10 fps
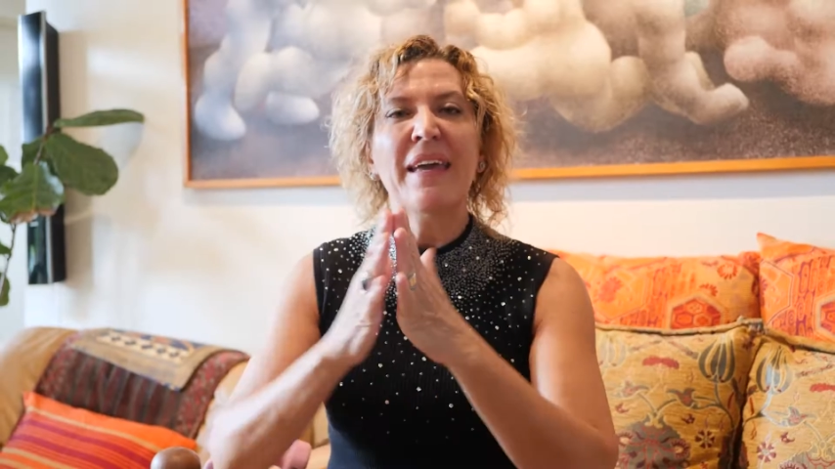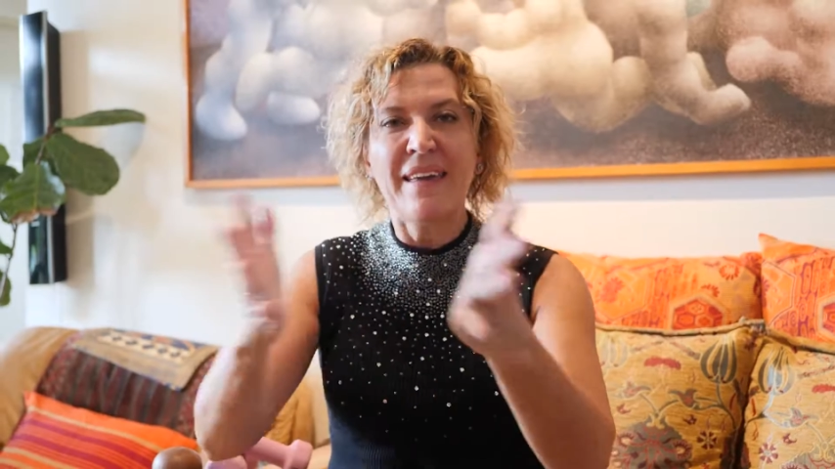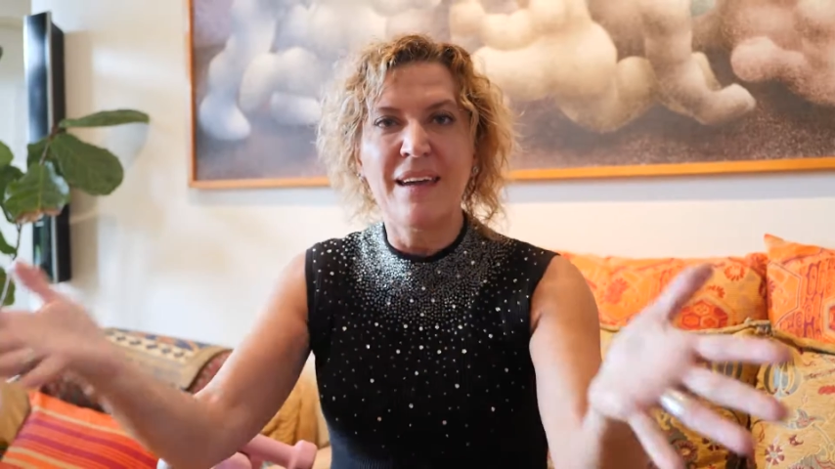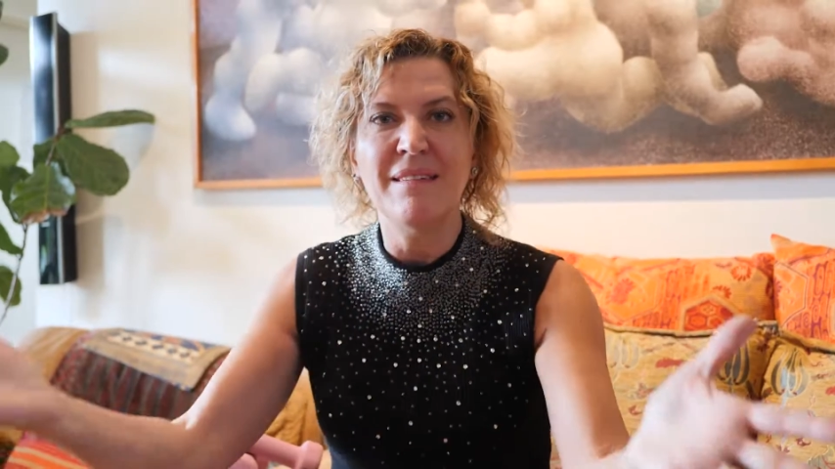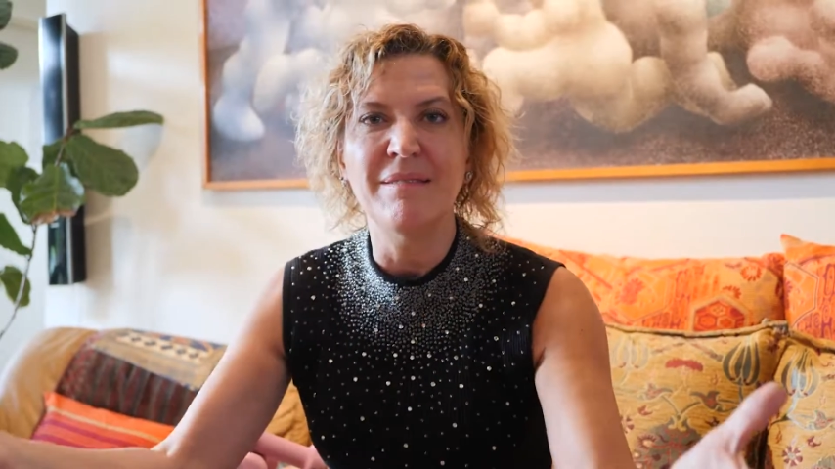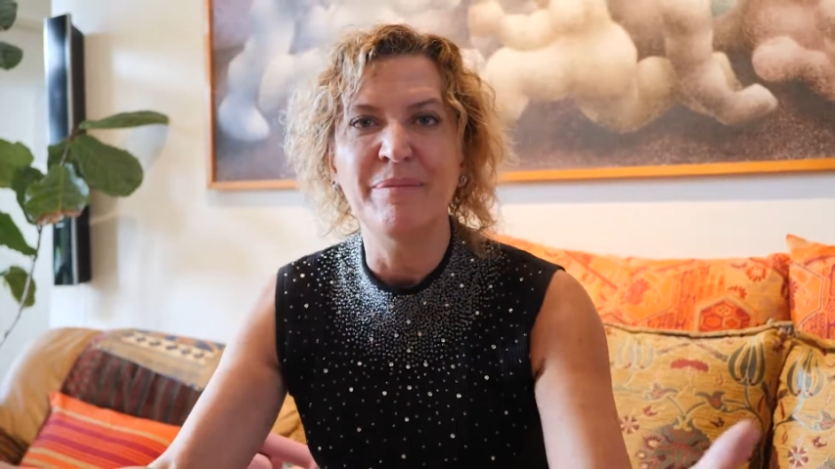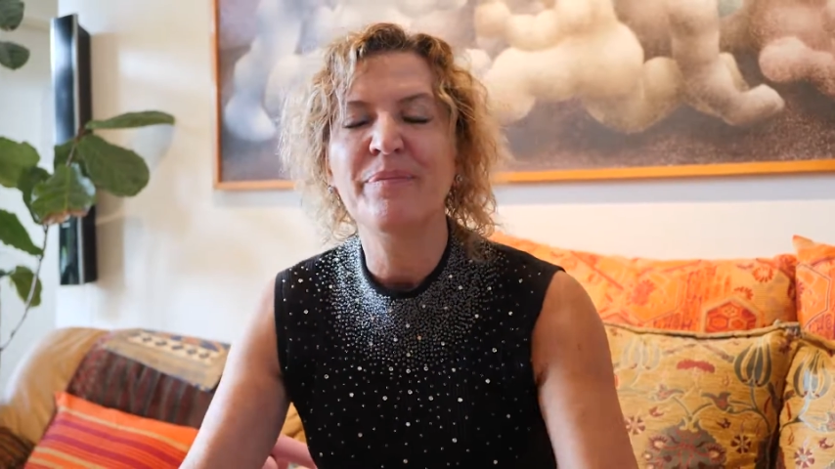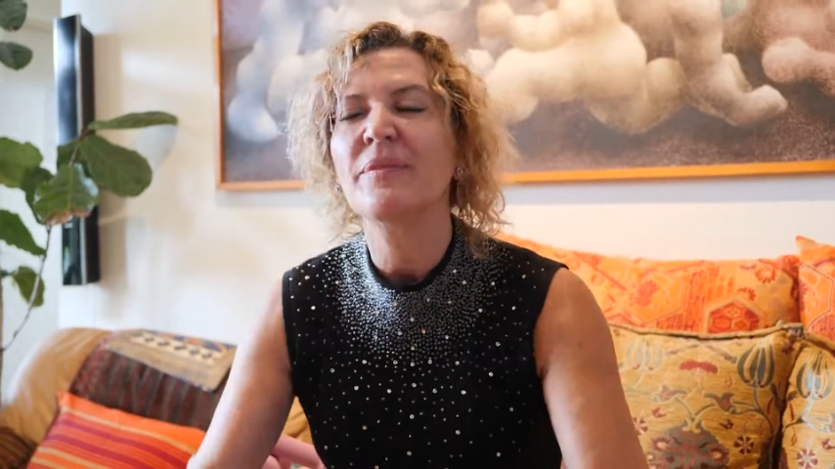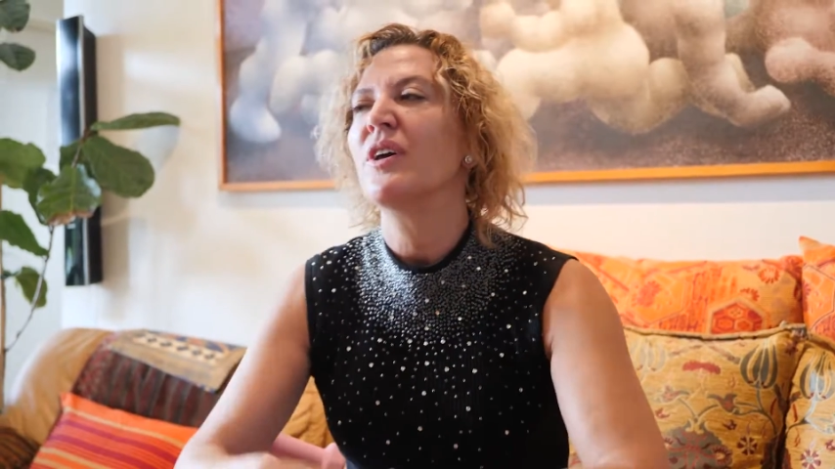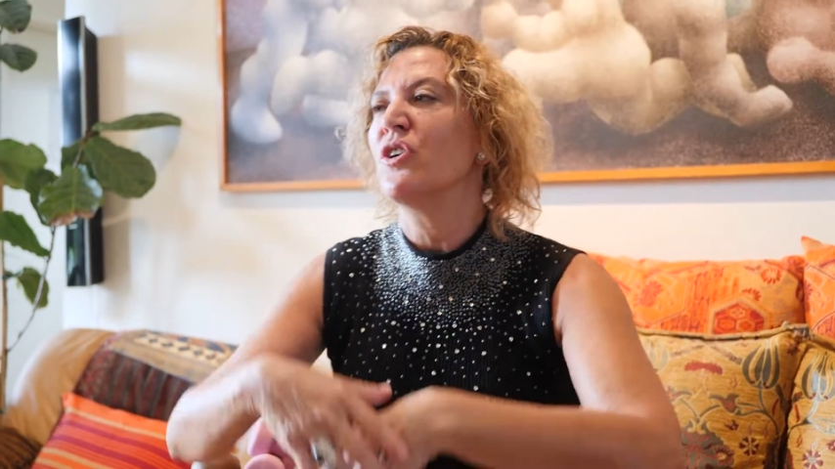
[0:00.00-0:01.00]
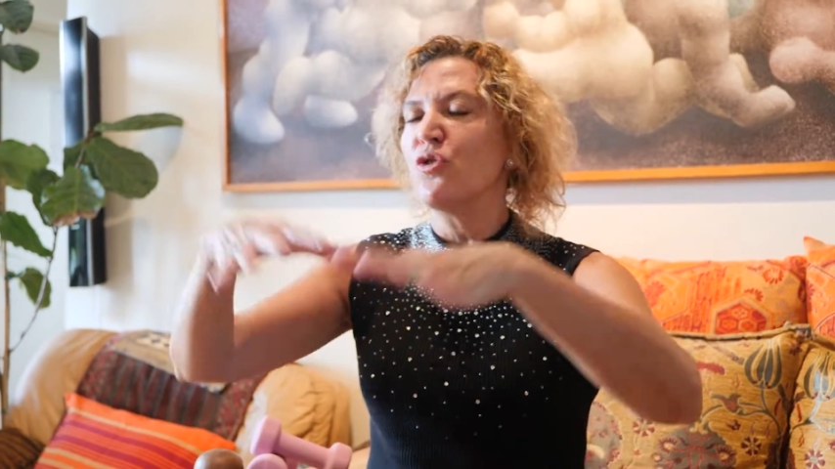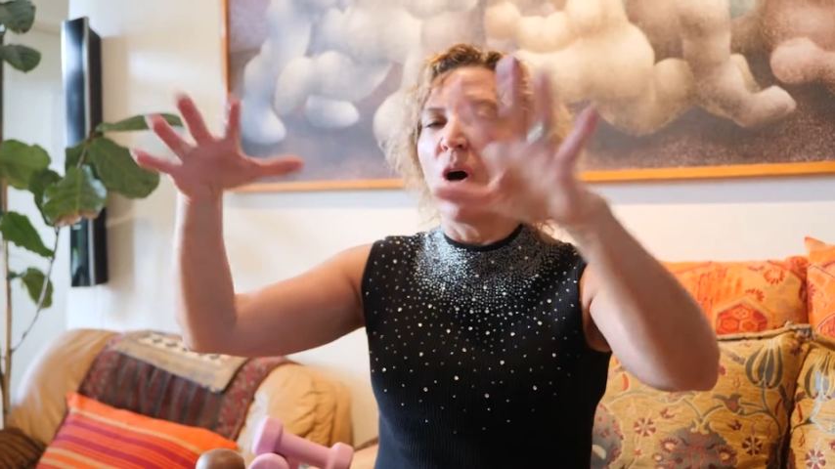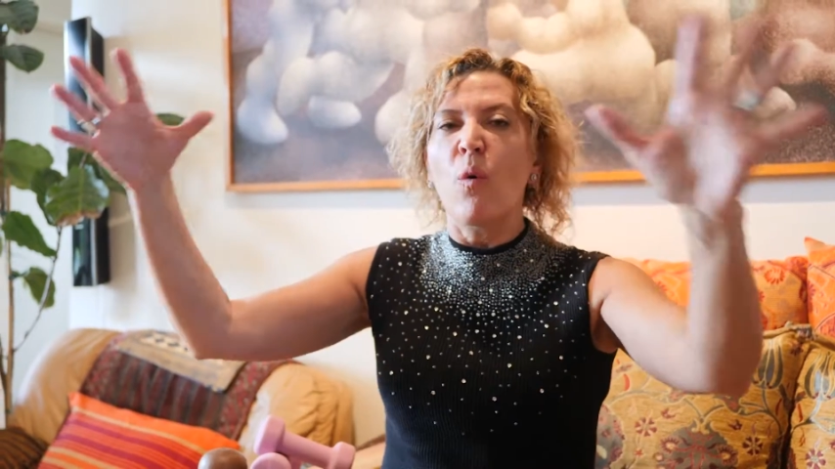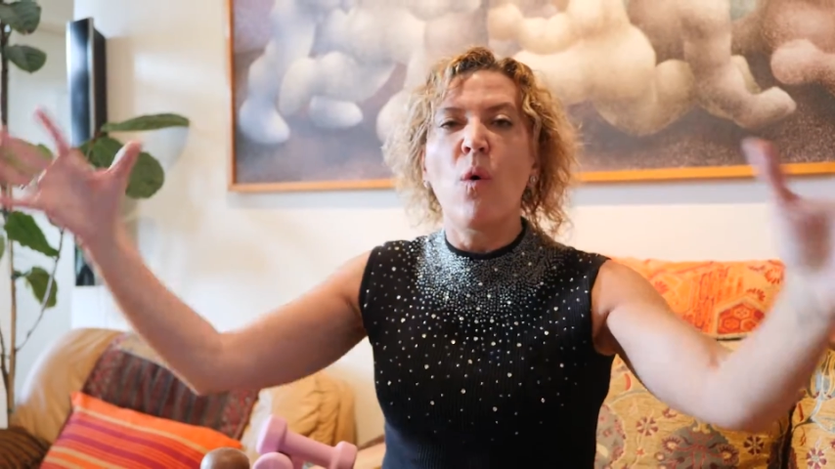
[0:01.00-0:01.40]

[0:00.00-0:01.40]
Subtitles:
Again, you are